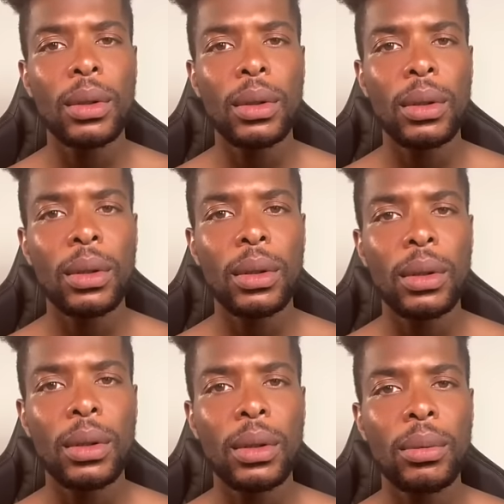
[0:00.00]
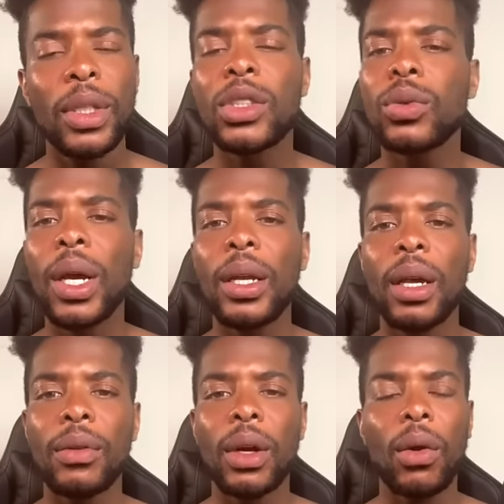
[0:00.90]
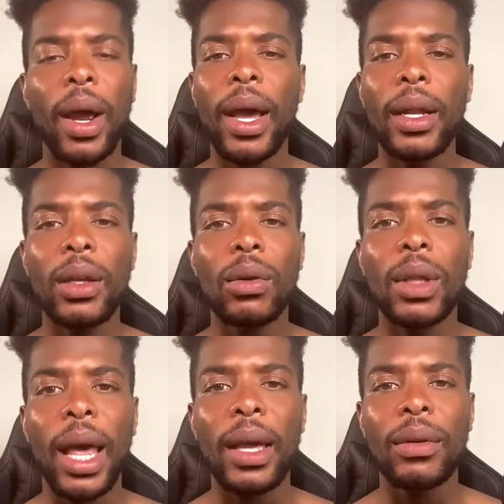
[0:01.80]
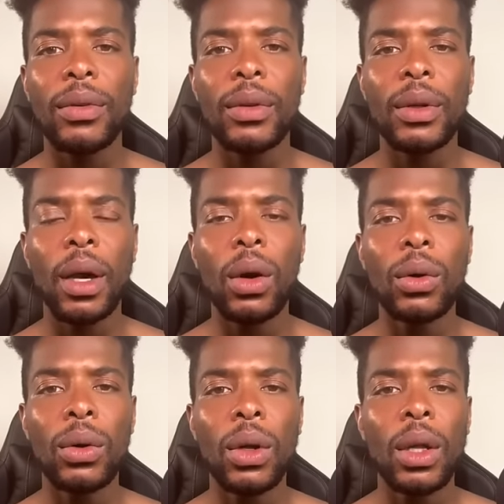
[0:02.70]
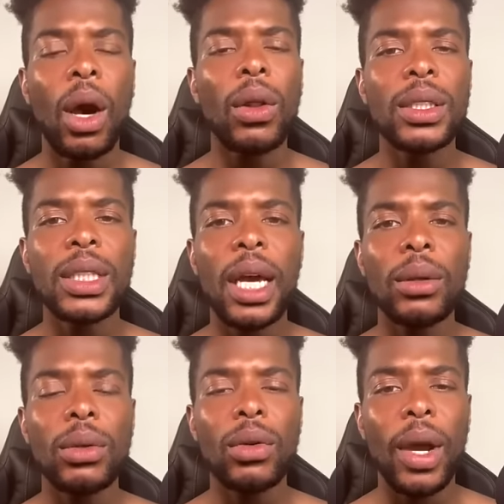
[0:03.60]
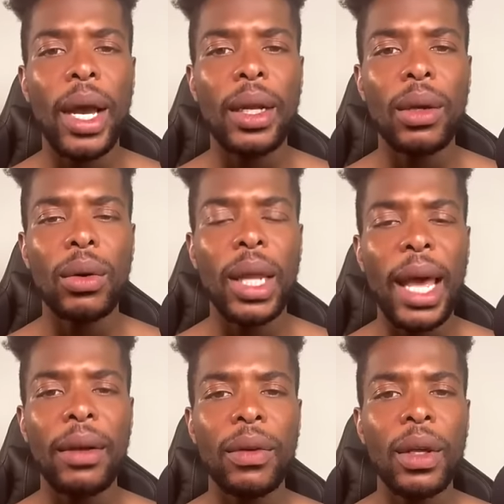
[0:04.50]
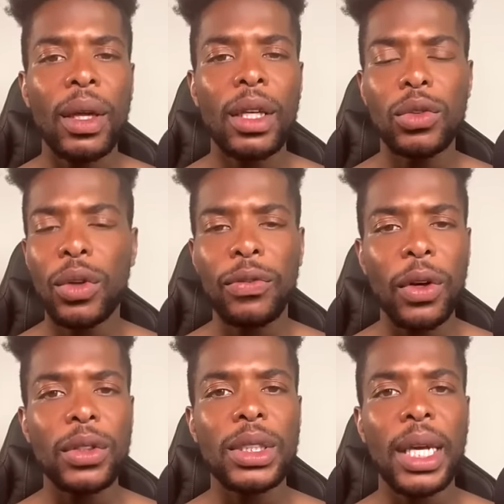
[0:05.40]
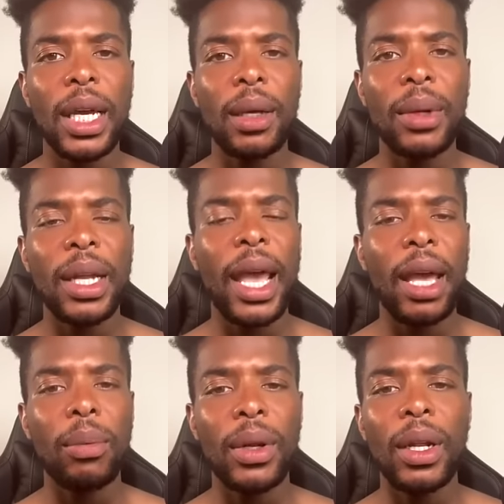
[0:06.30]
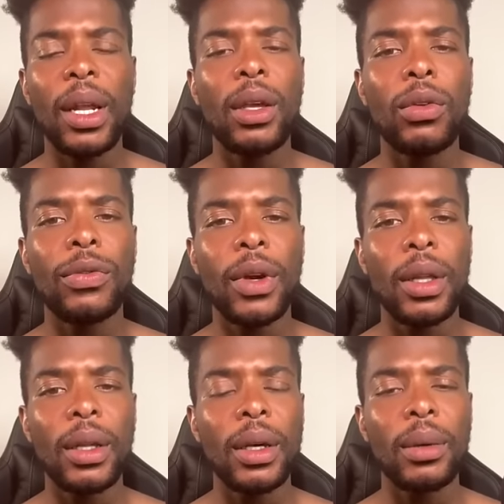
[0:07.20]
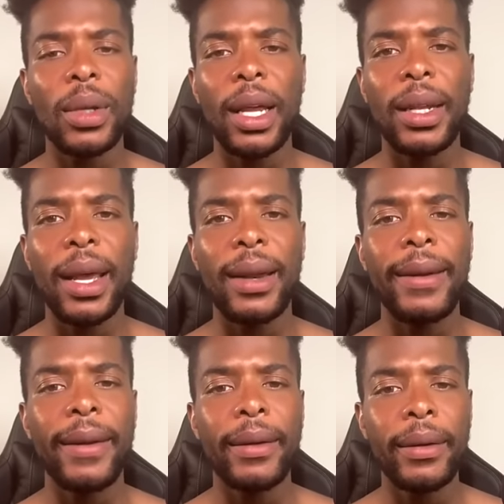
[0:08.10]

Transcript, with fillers: Bitch, you ain't never cried in your life, ho. The only time you cried in your life is the first time it happened, and then you fell in love with that daddy.